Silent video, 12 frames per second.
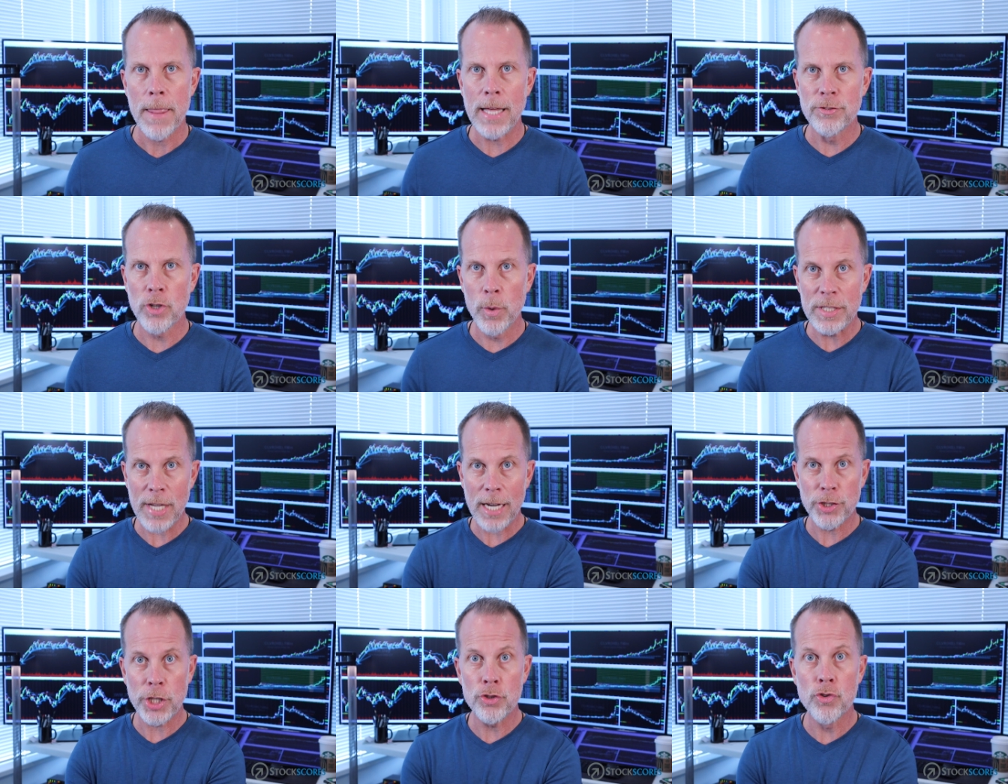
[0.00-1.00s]
And so it's
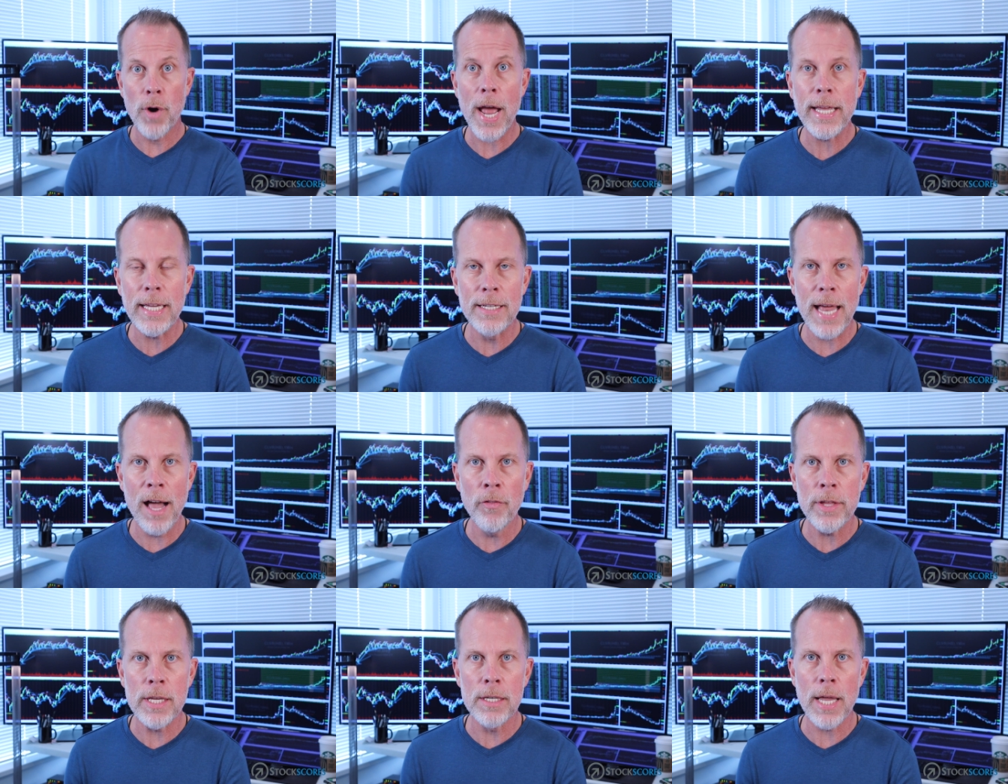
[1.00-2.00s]
actually dragging
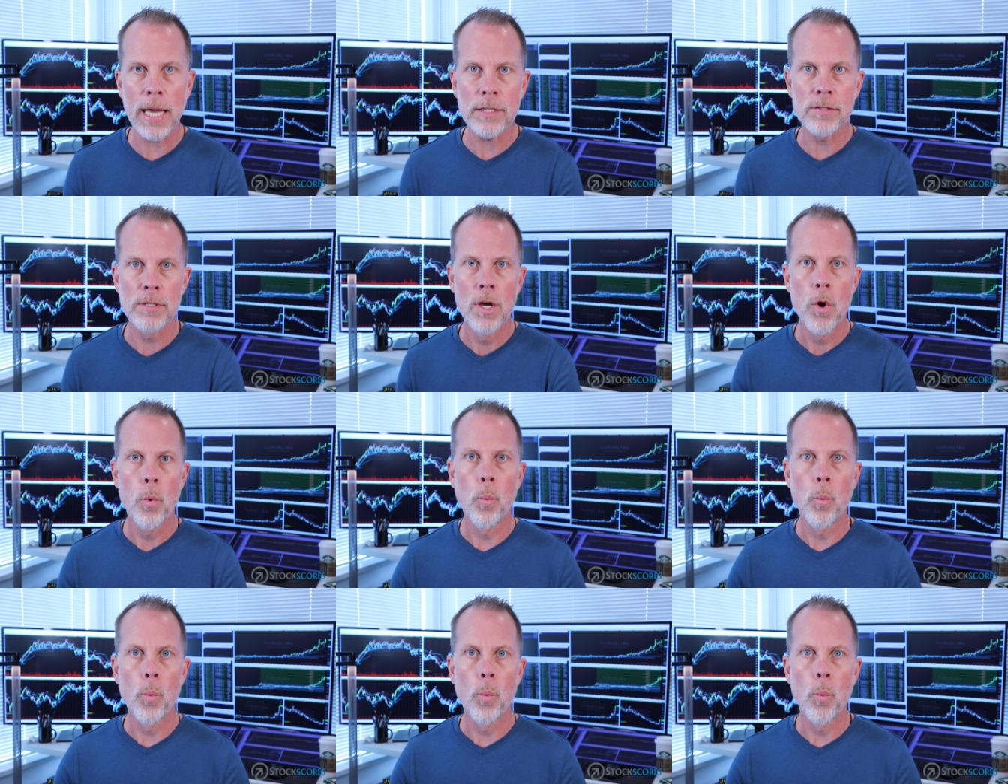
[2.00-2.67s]
down the index